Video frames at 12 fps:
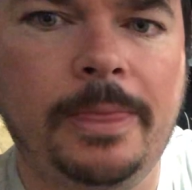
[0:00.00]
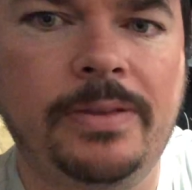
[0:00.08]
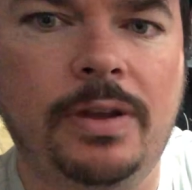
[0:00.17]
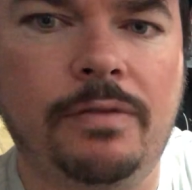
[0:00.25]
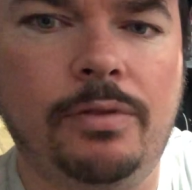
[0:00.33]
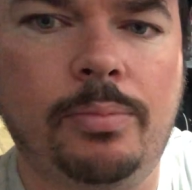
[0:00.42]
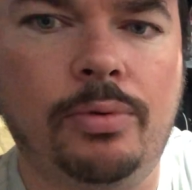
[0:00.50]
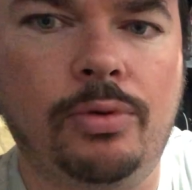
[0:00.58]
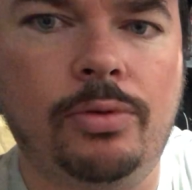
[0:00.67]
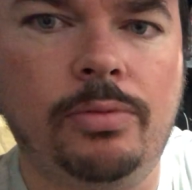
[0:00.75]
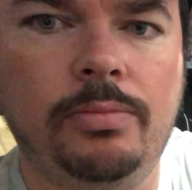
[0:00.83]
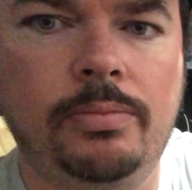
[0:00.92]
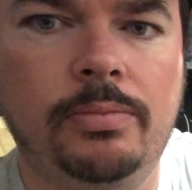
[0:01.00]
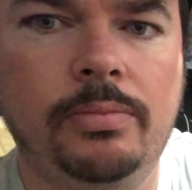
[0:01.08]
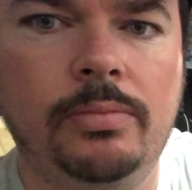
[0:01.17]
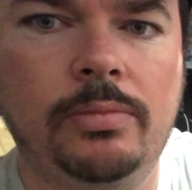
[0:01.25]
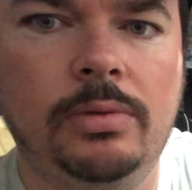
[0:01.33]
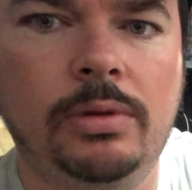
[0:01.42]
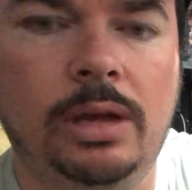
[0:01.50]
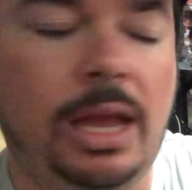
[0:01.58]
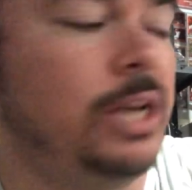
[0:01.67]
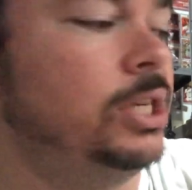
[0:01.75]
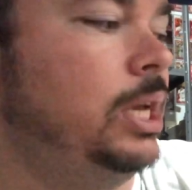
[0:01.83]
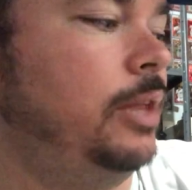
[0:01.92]
tougher pull.
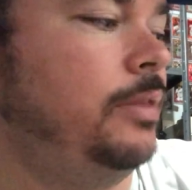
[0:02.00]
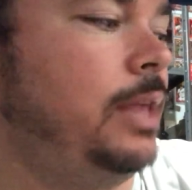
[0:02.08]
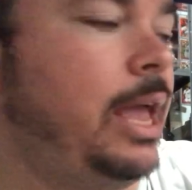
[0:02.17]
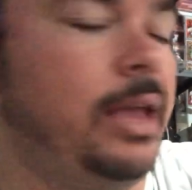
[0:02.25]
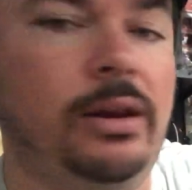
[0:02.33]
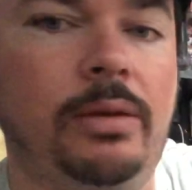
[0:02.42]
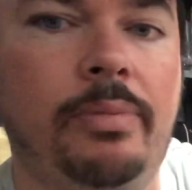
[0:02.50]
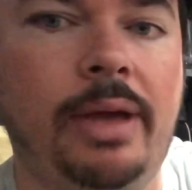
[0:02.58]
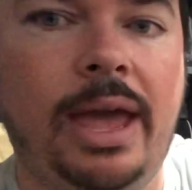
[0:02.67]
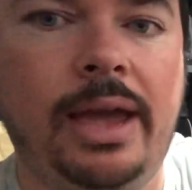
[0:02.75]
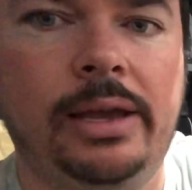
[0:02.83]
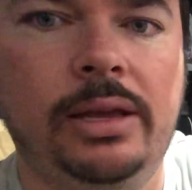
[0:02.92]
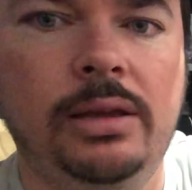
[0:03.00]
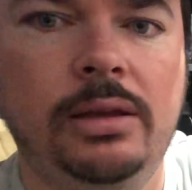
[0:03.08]
I actually got that in a pack.